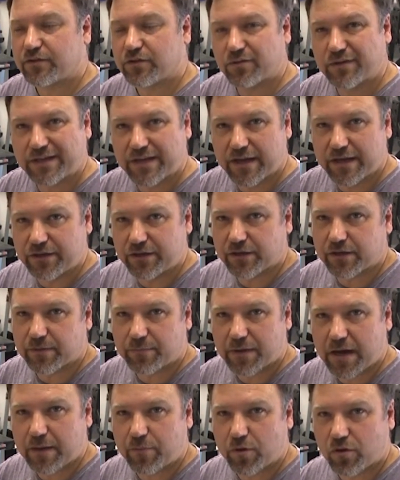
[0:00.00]
So again, you
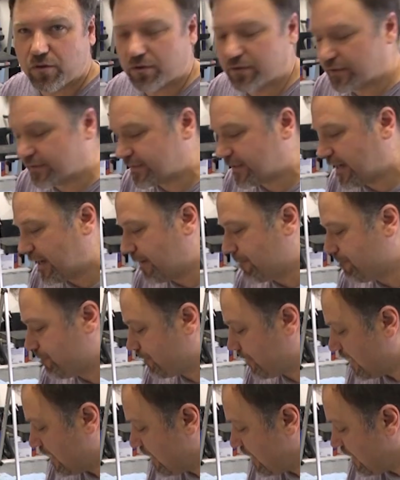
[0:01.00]
could pop a hole on
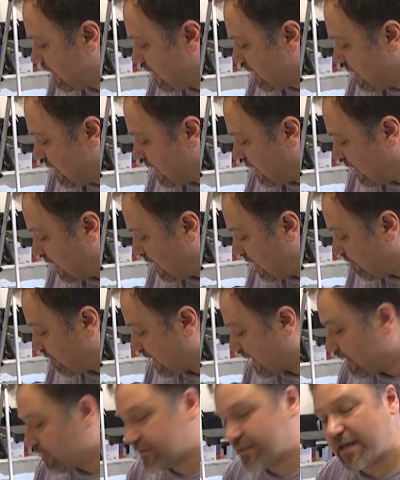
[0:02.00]
top,
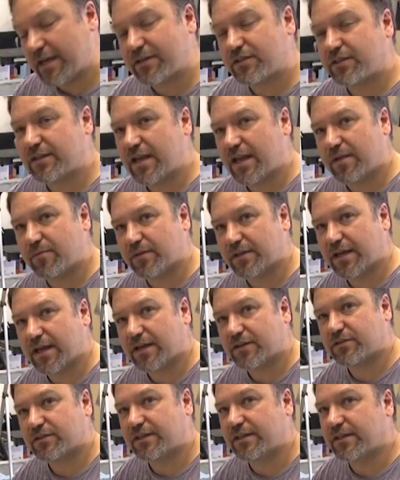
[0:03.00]
but I was actually able to
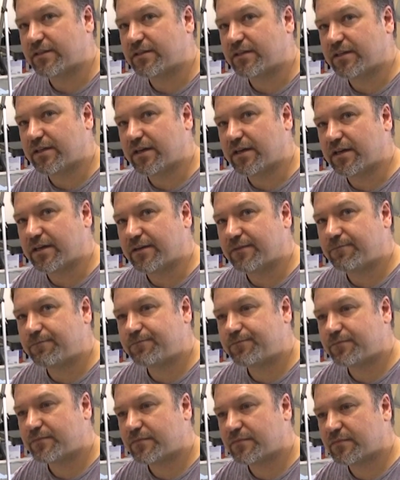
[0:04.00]
actually get
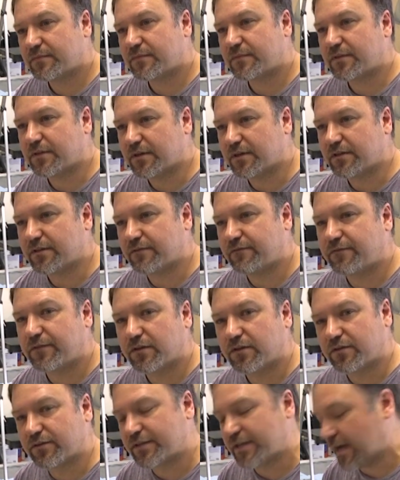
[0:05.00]
the
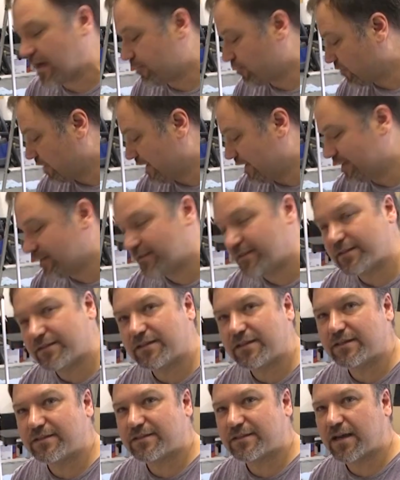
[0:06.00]
filler top right
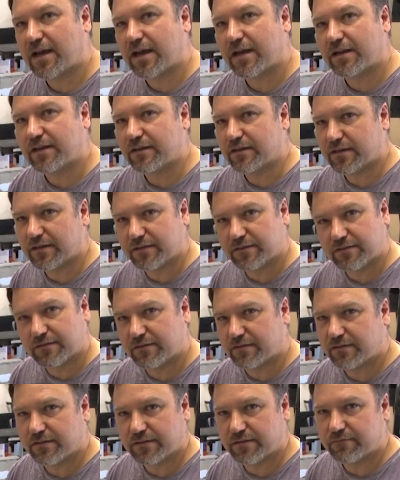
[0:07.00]
inside
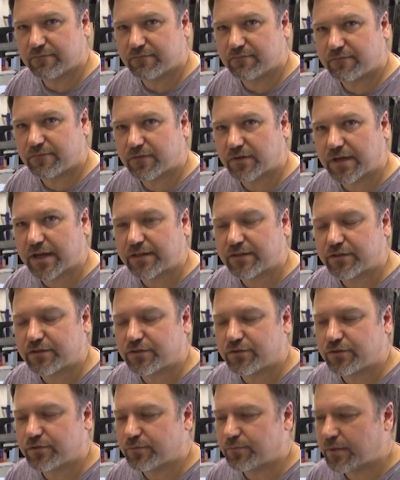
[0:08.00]
and forget the
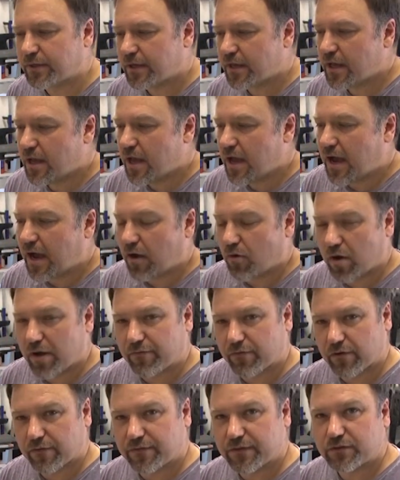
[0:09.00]
tube.
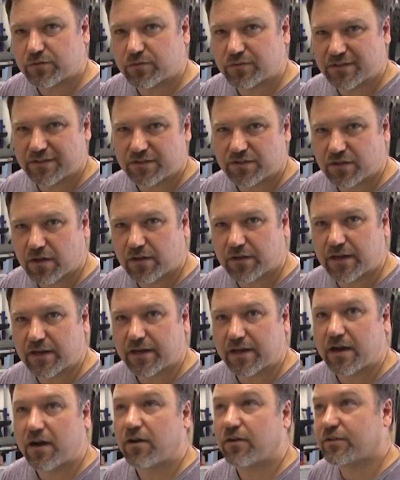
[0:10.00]
However, if this was installed on
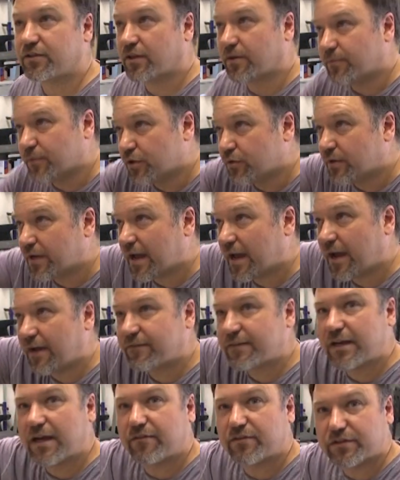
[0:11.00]
a car or something, you would
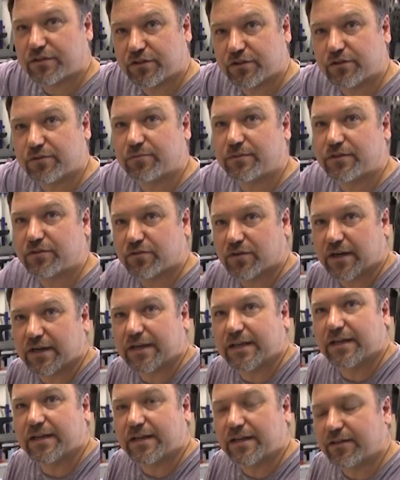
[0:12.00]
have to have a tube to try
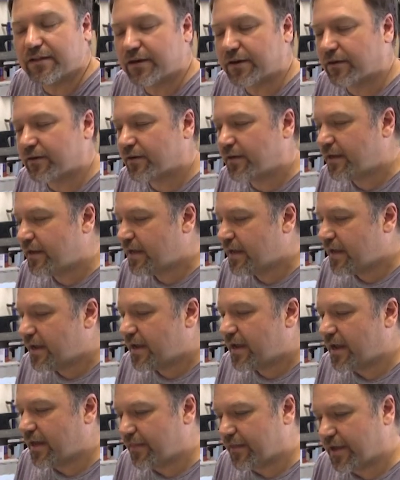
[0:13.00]
to get in there
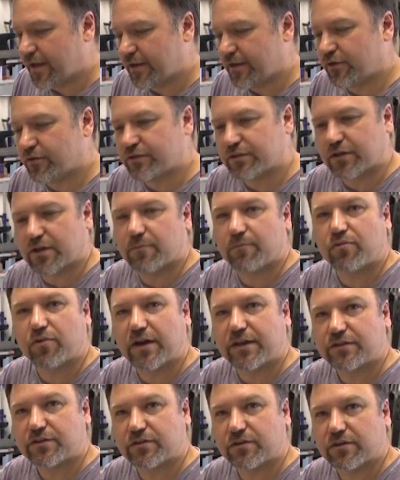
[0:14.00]
and then use a
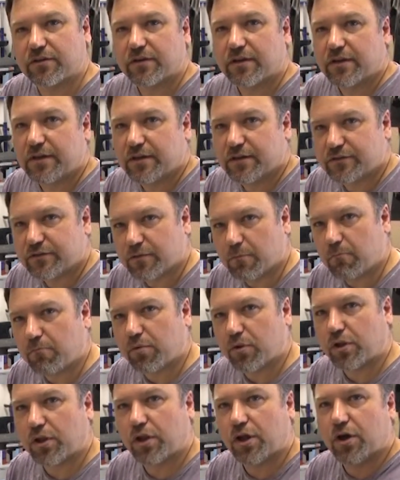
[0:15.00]
compressor to
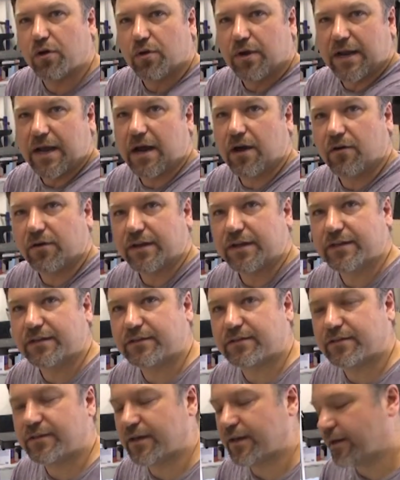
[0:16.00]
blow it out
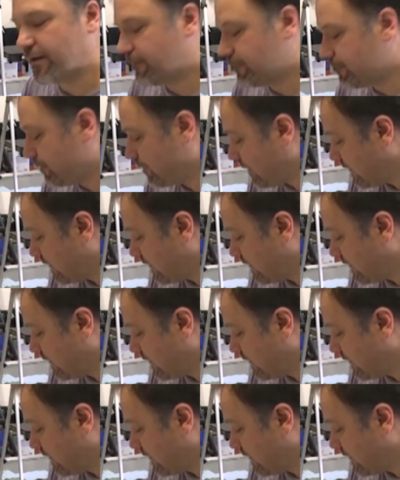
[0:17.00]
into there.